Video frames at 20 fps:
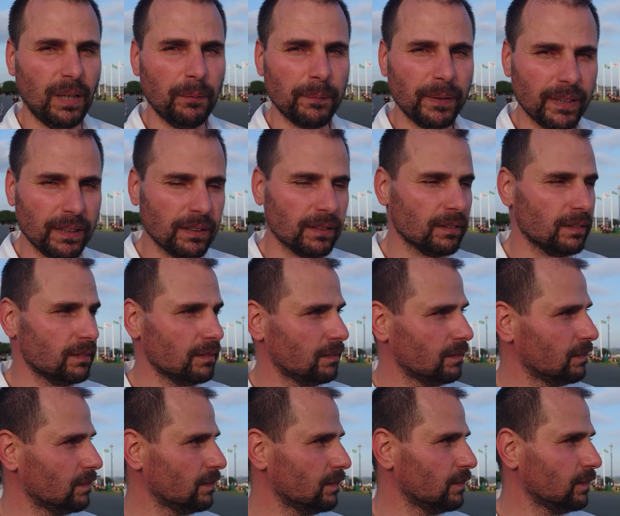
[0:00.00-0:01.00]
mean,
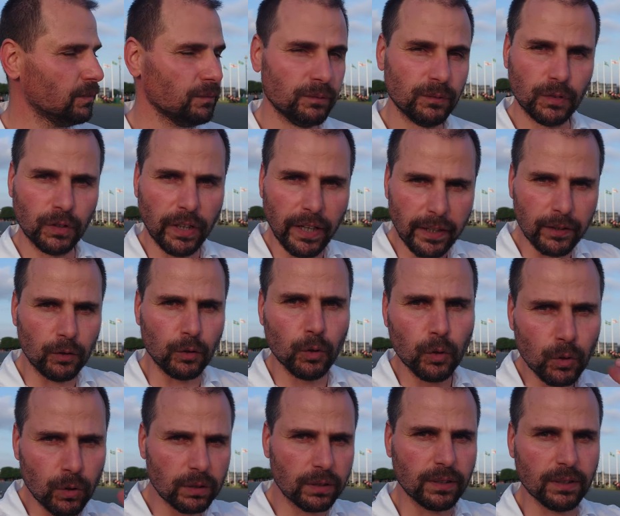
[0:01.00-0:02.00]
yeah, you
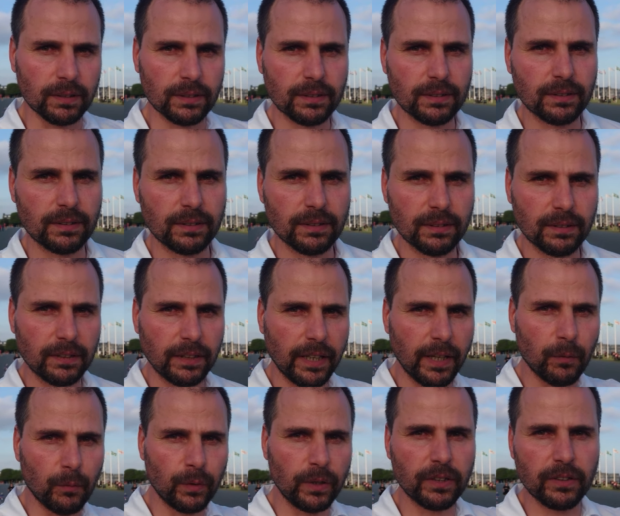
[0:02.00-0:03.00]
hooked us.
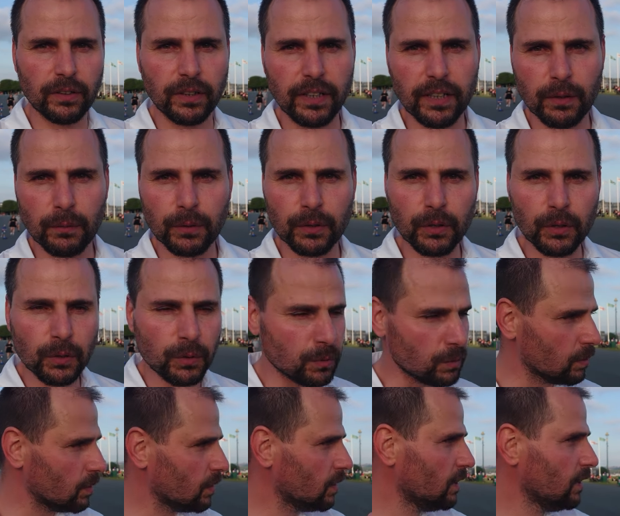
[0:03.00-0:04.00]
Yeah, we're here with
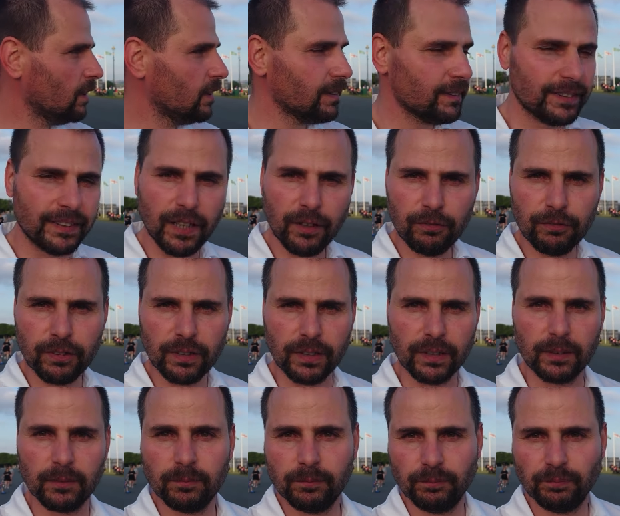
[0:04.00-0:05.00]
you.
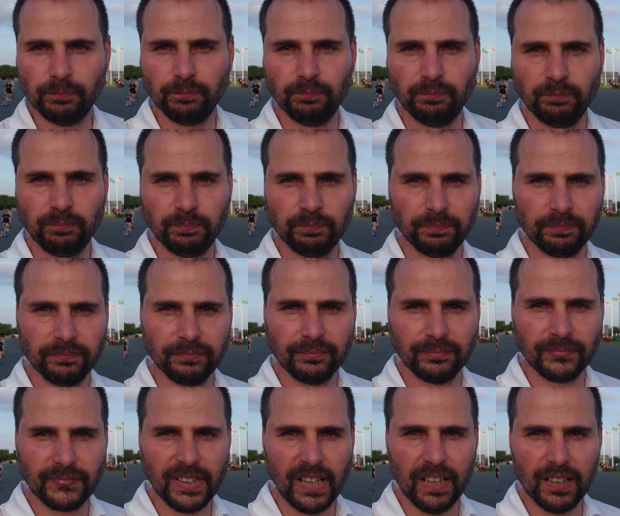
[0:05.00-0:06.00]
Definitely.
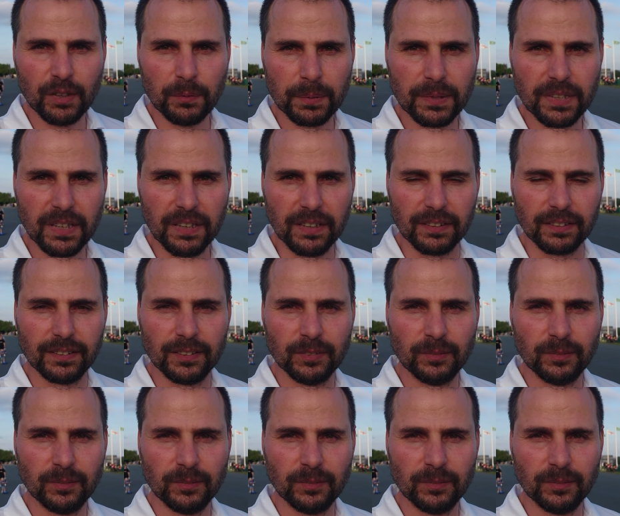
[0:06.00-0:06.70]
100%.